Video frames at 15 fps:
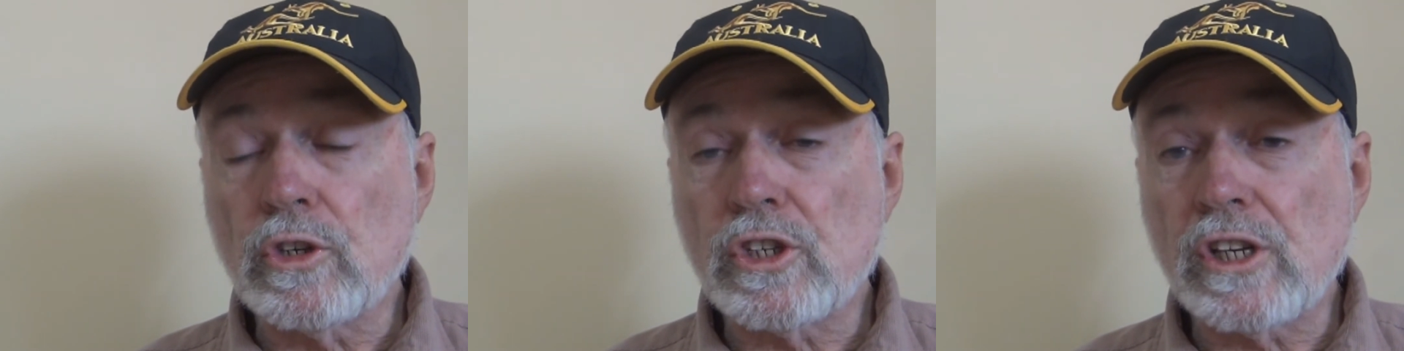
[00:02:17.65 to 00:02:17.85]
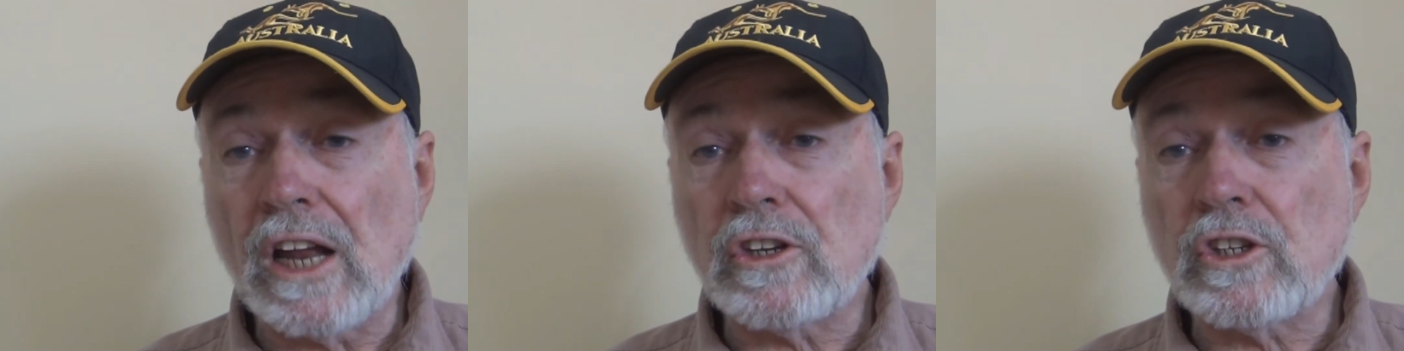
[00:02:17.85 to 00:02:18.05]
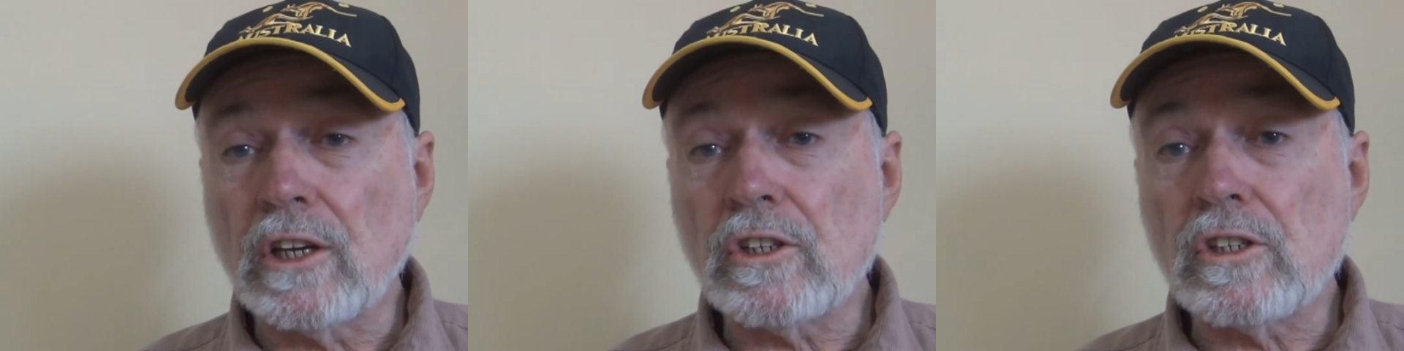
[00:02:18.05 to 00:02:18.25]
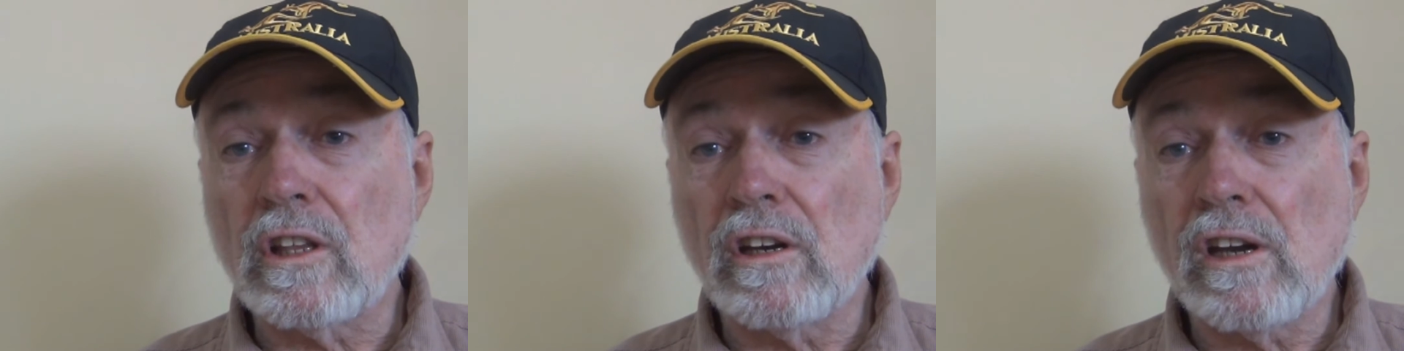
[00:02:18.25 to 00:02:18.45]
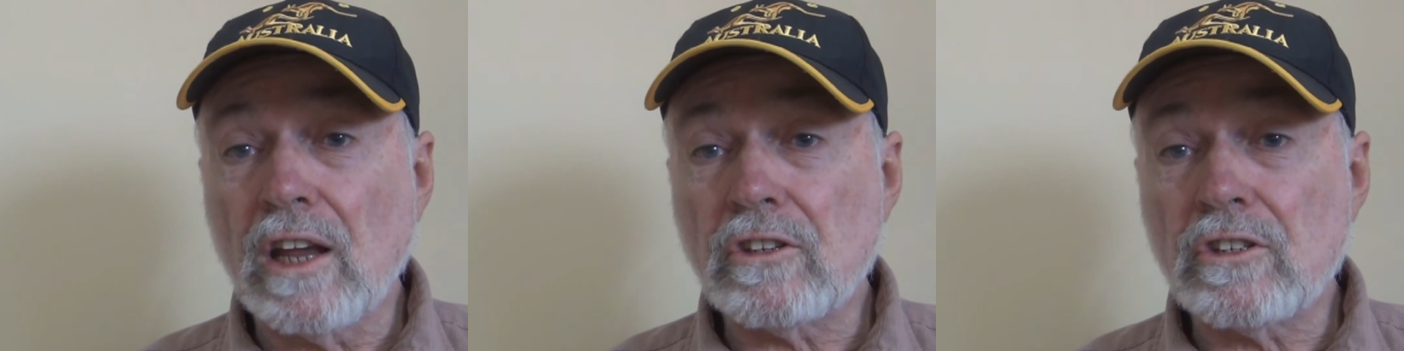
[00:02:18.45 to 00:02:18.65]
such as
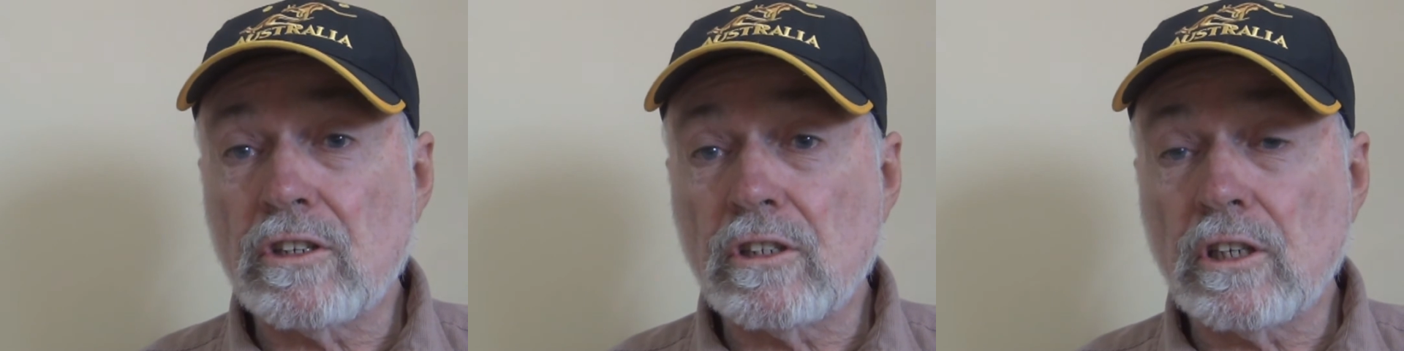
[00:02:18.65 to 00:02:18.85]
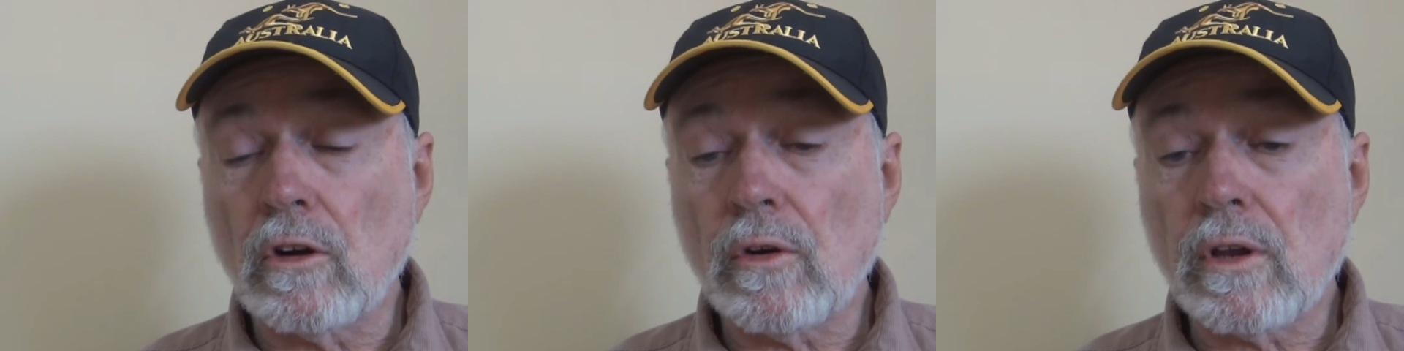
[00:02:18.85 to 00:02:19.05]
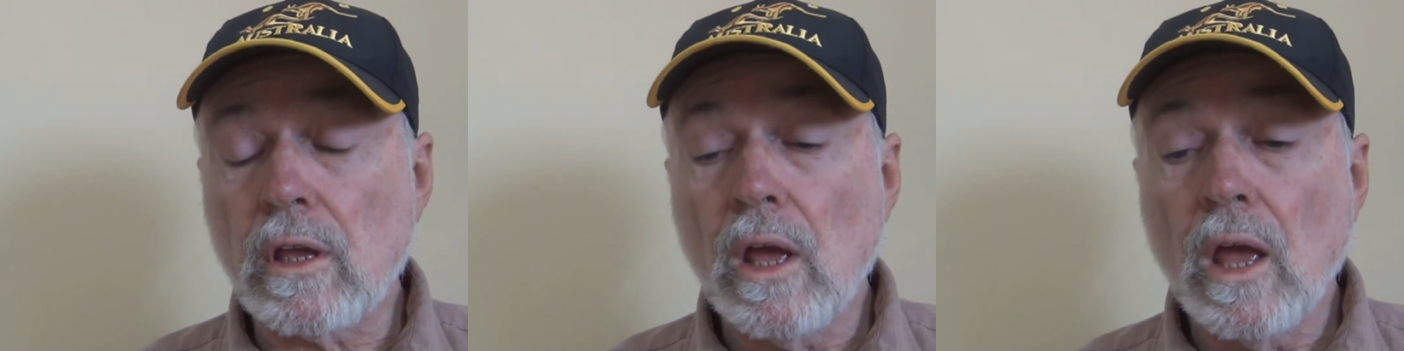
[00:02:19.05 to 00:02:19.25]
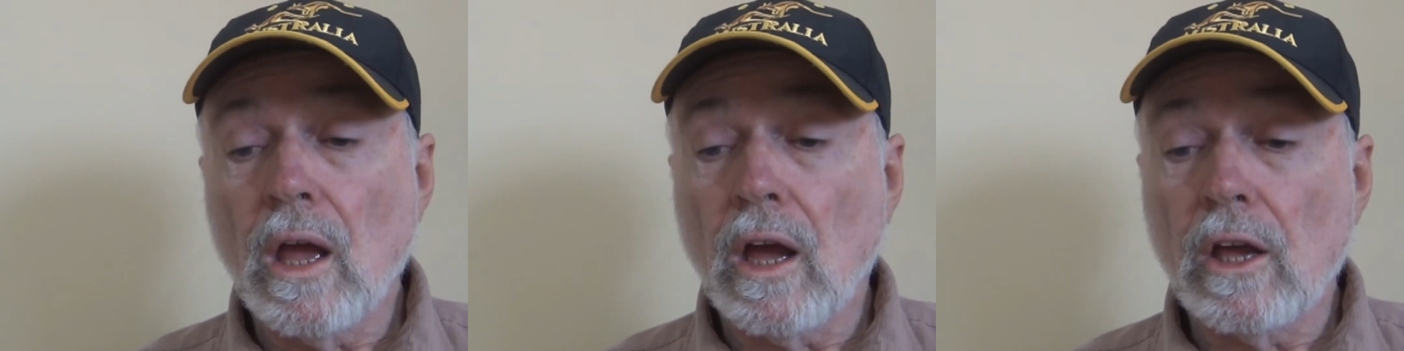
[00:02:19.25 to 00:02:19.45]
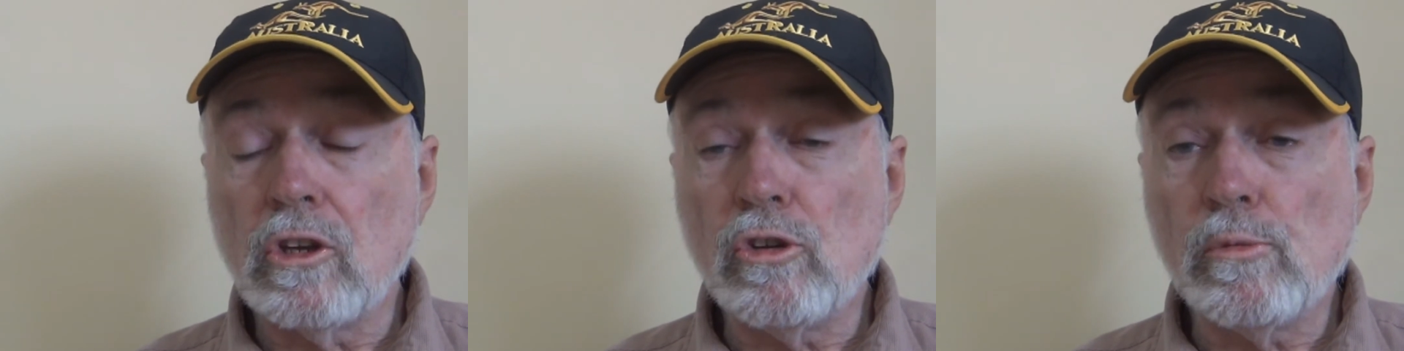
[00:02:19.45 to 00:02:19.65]
the necessary
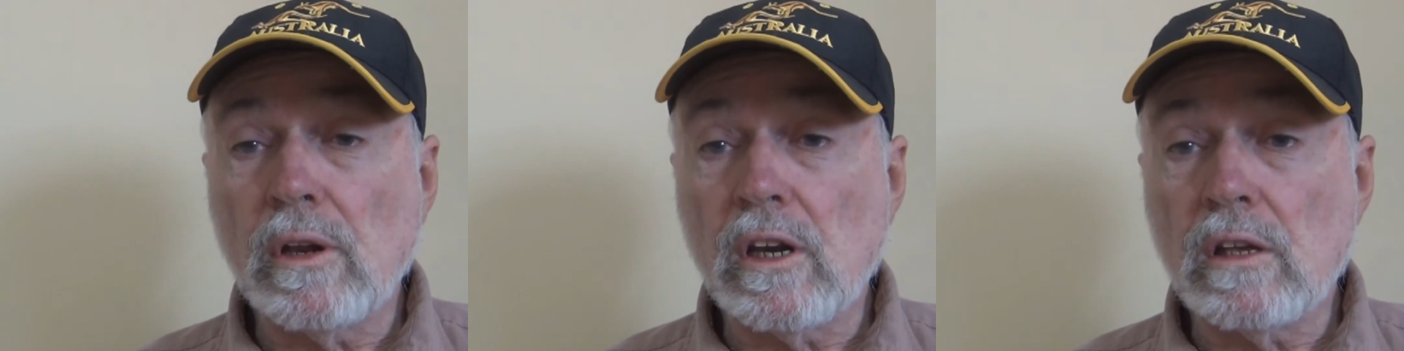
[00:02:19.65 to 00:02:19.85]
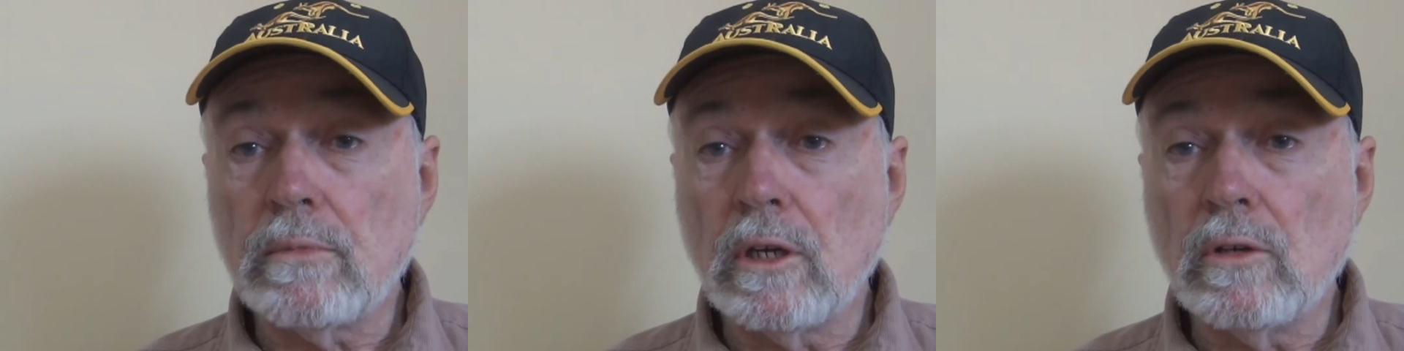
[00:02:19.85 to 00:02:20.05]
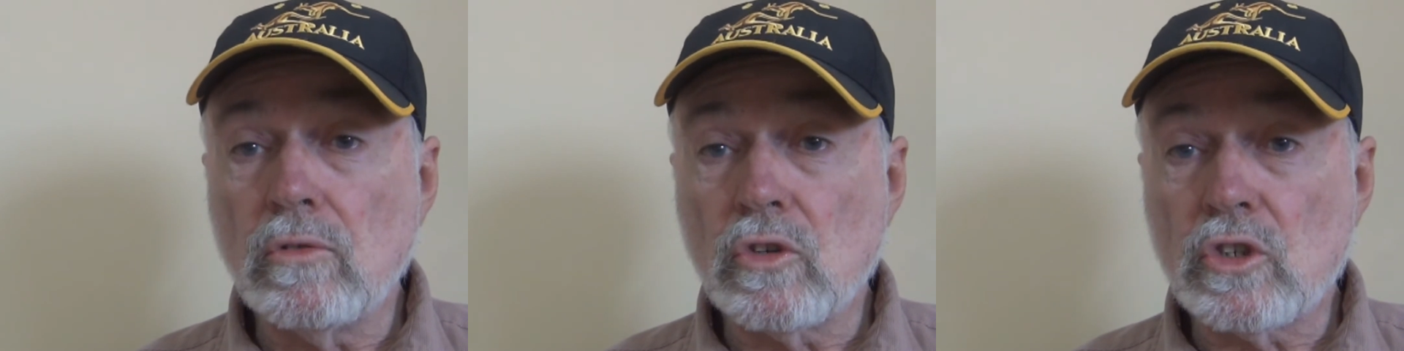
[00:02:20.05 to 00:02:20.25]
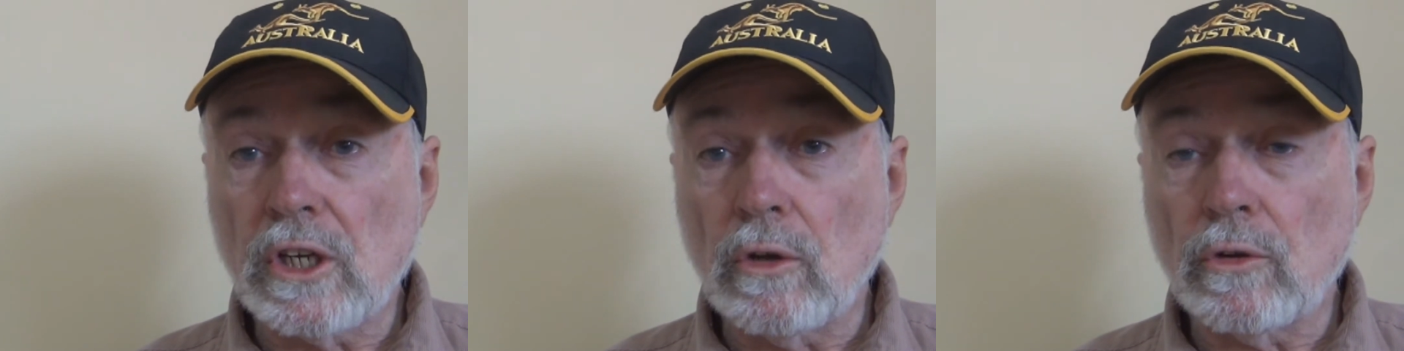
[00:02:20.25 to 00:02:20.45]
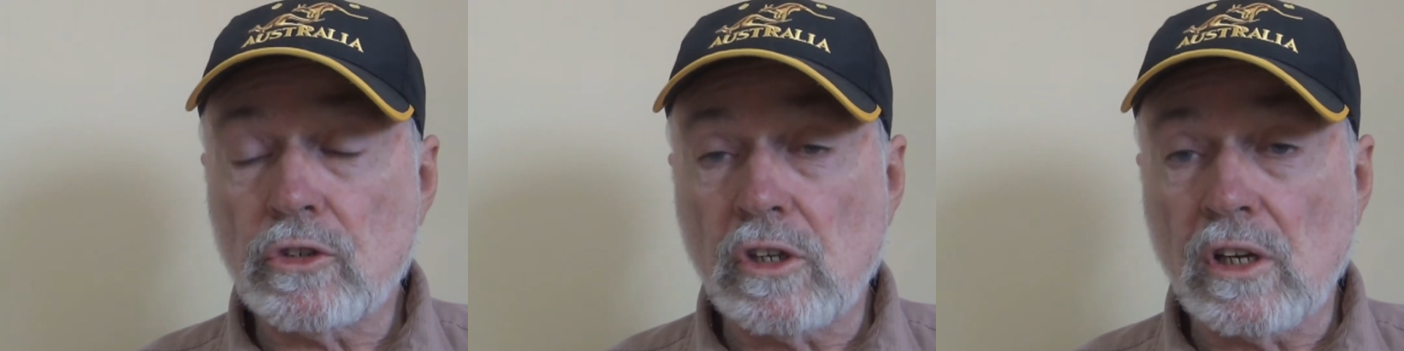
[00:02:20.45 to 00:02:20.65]
human immune
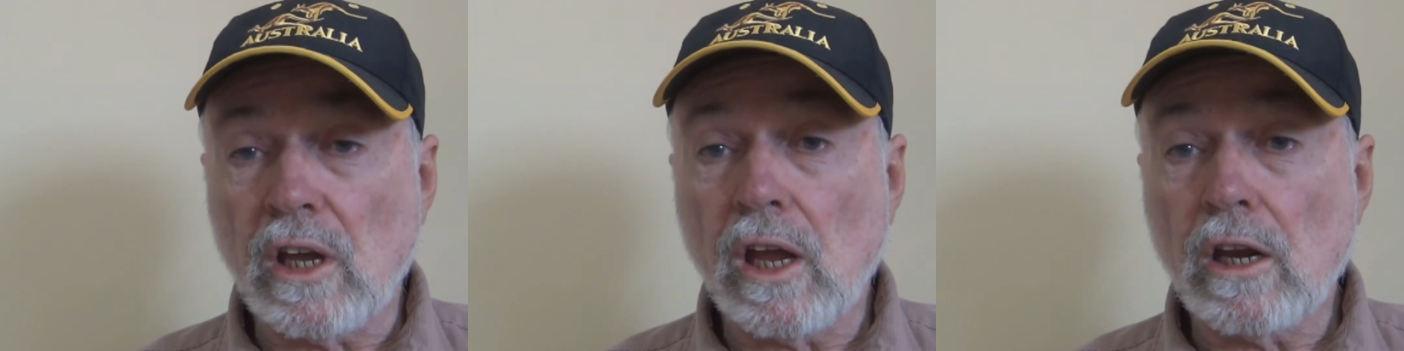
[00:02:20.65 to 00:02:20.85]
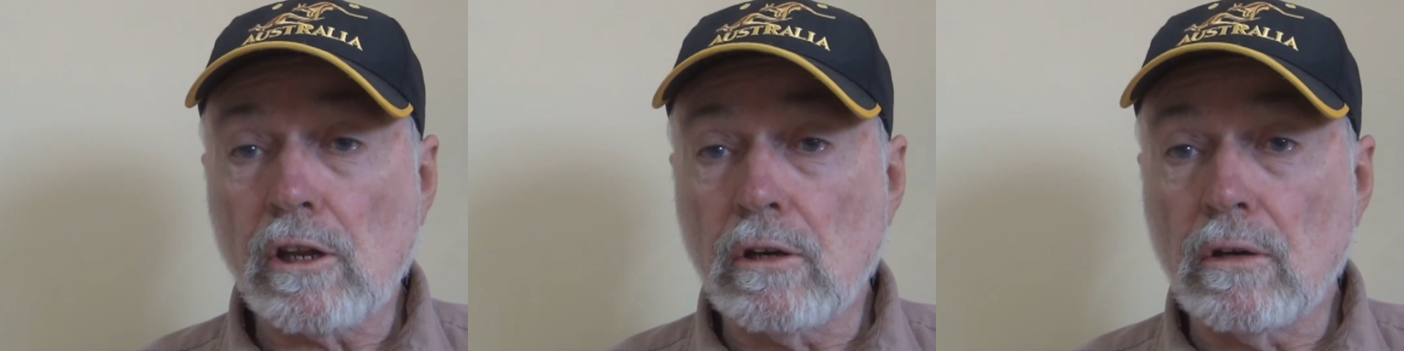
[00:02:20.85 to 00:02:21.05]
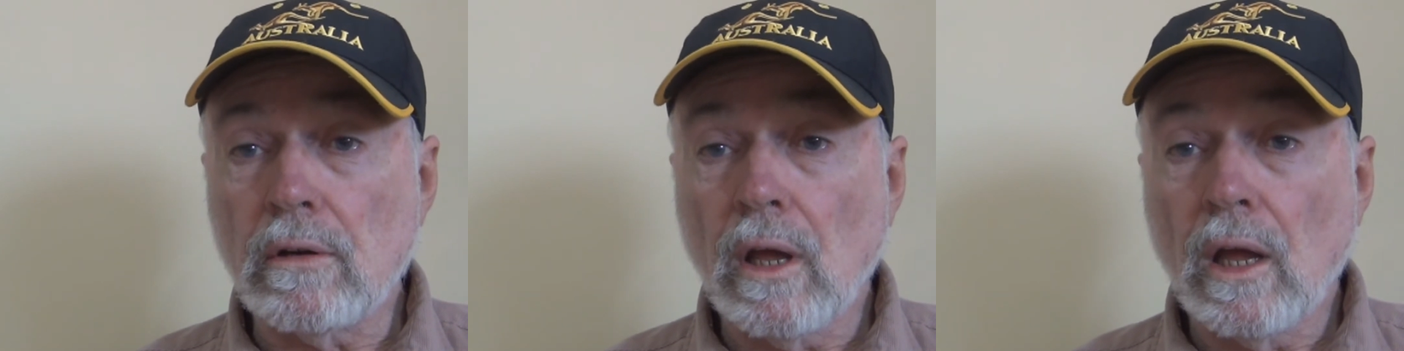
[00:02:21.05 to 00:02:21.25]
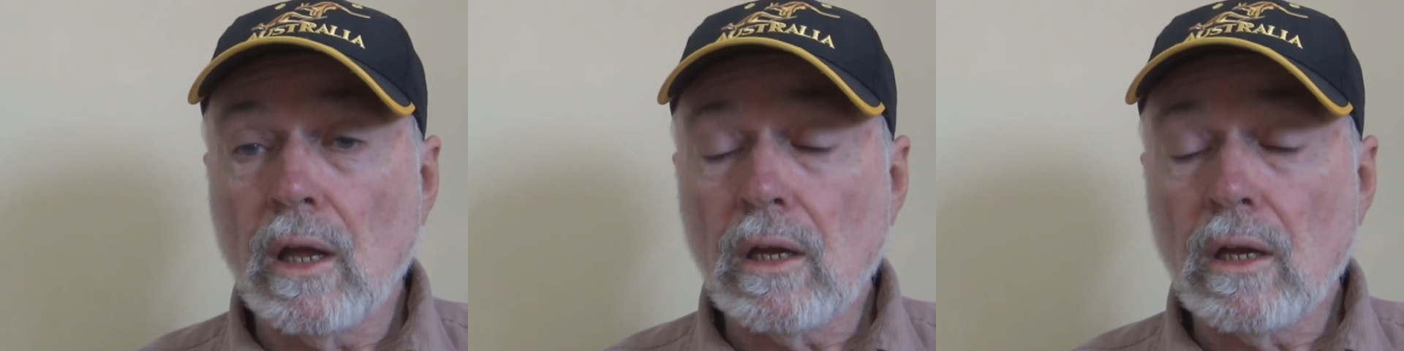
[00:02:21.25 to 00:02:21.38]
cells to get in.